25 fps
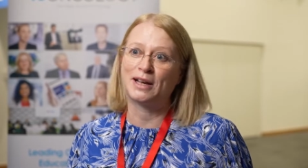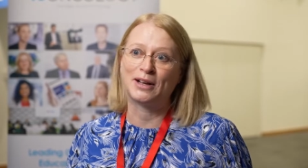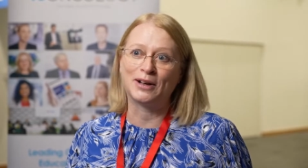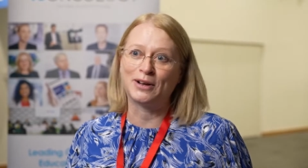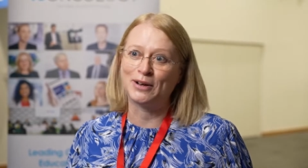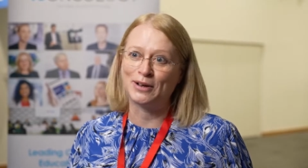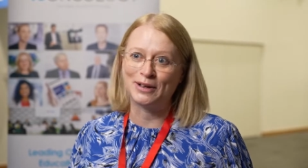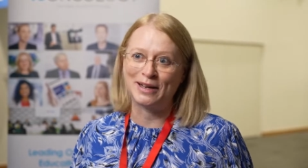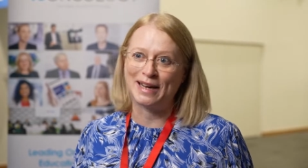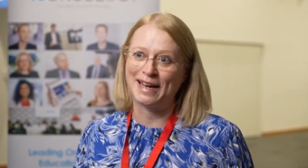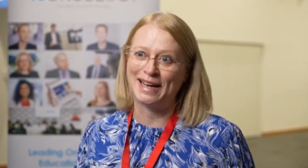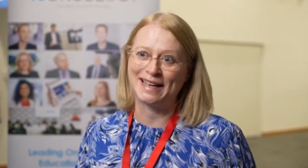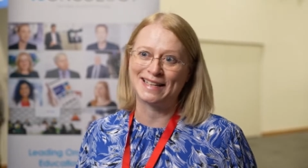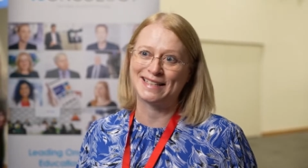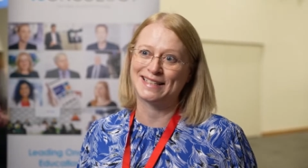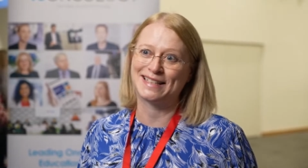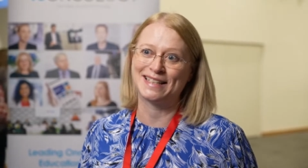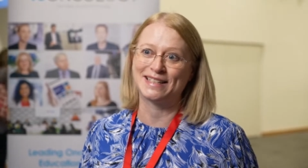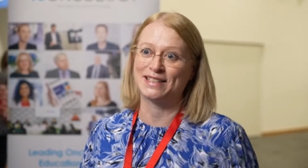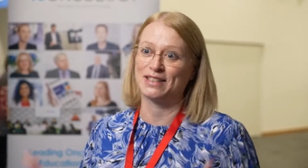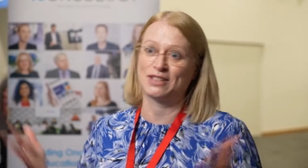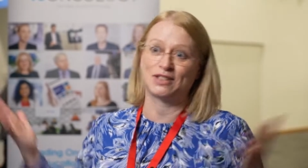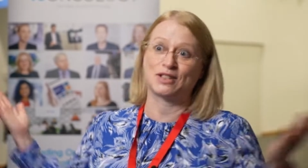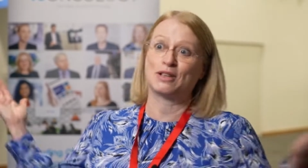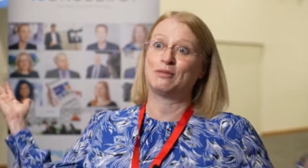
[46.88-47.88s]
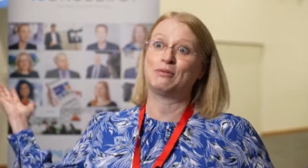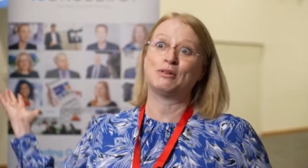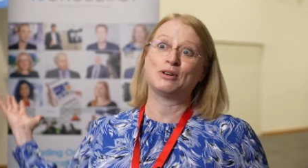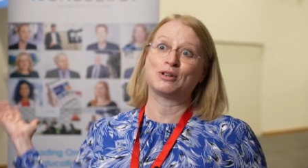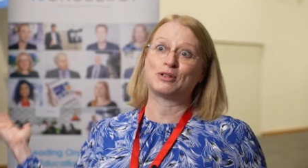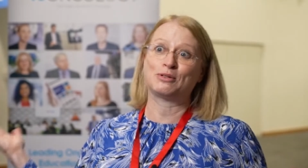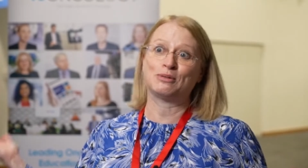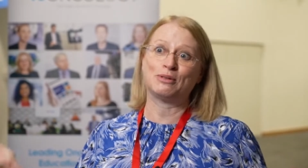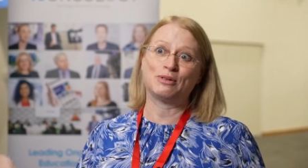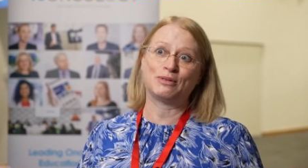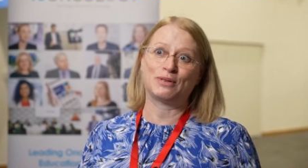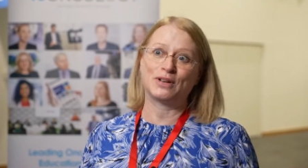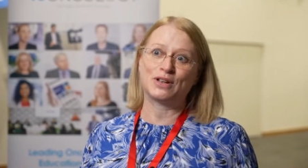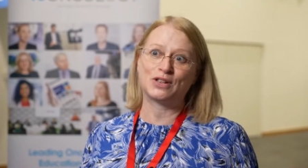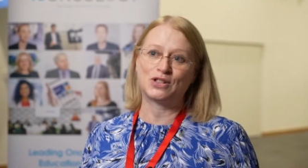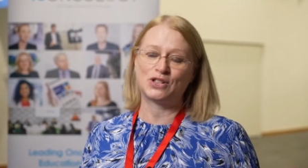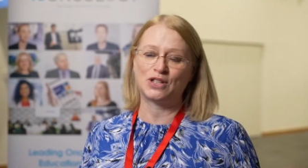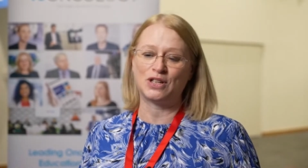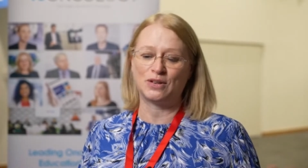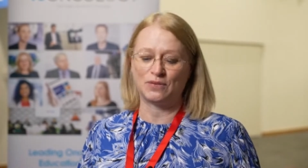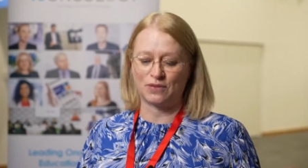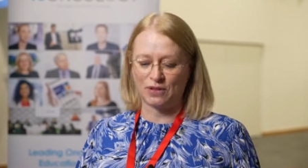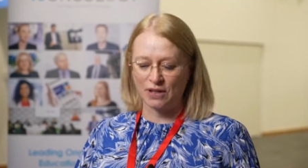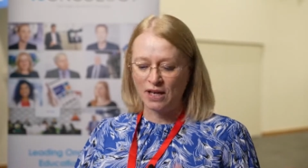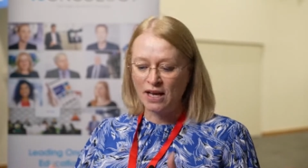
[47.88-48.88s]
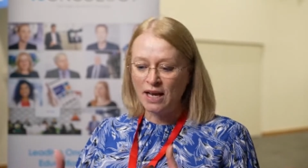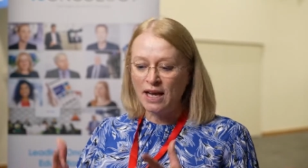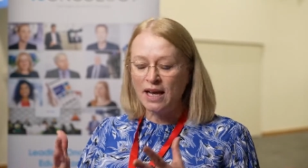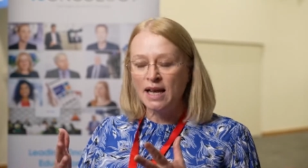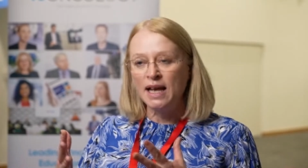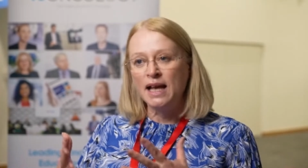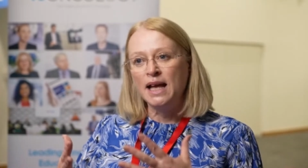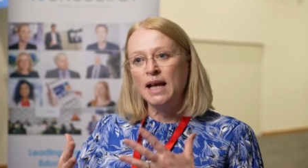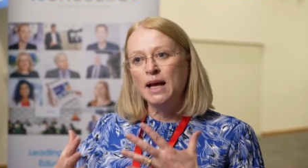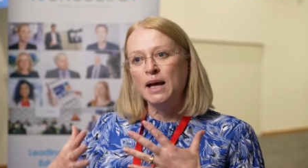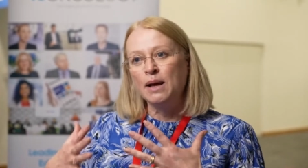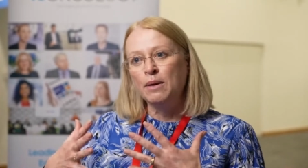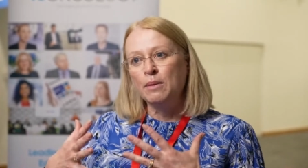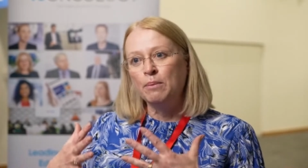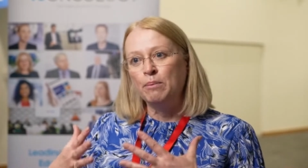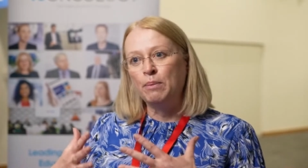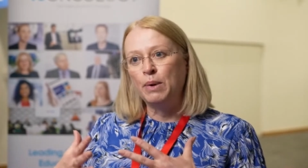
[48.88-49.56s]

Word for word: can't access because they work 12 hour shifts.